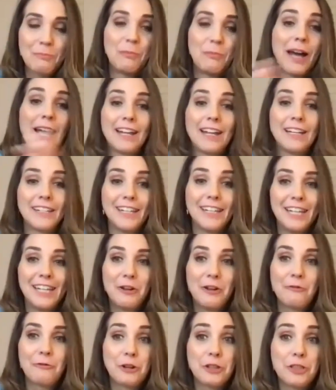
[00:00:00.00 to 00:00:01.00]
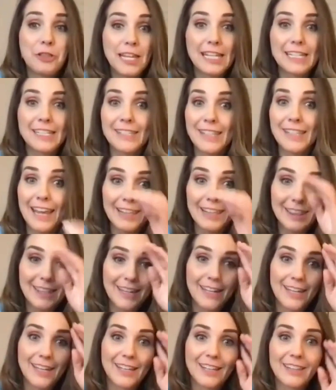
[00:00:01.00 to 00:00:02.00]
But for things like
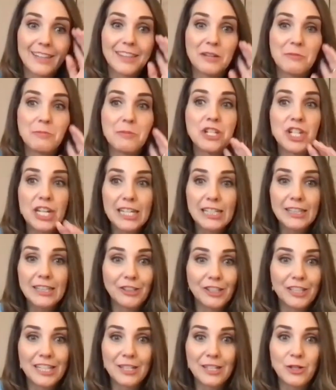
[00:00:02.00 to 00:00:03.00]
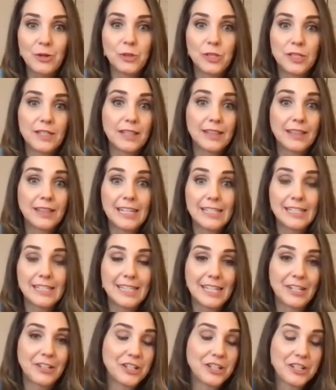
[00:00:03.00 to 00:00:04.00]
the machine learning tools and things
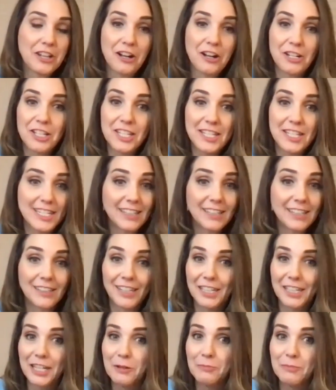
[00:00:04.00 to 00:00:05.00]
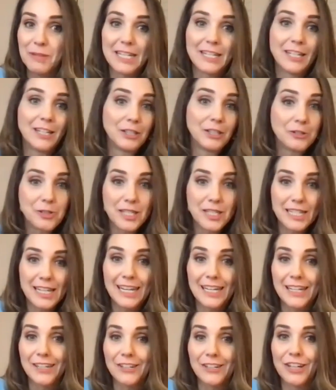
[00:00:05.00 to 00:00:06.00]
that are still going to be
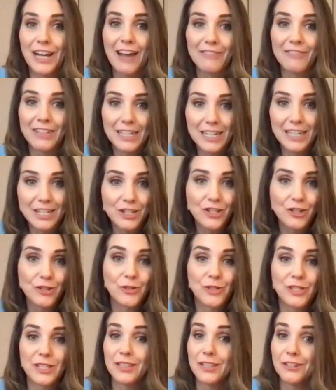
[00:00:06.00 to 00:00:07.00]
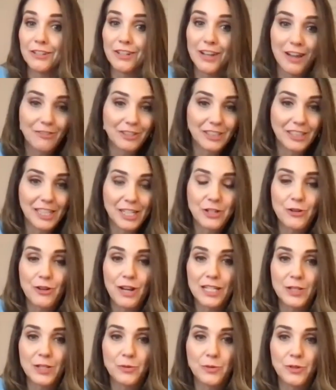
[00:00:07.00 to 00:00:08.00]
hallucinating or having issues, and they're not really
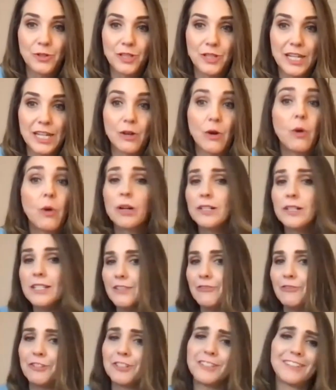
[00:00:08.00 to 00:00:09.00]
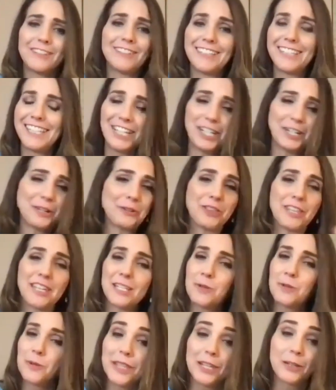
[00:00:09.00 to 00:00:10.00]
trustworthy, or different,
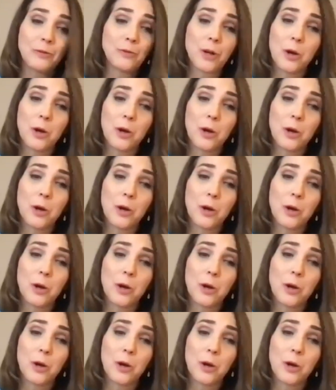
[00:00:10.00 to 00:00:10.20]
things within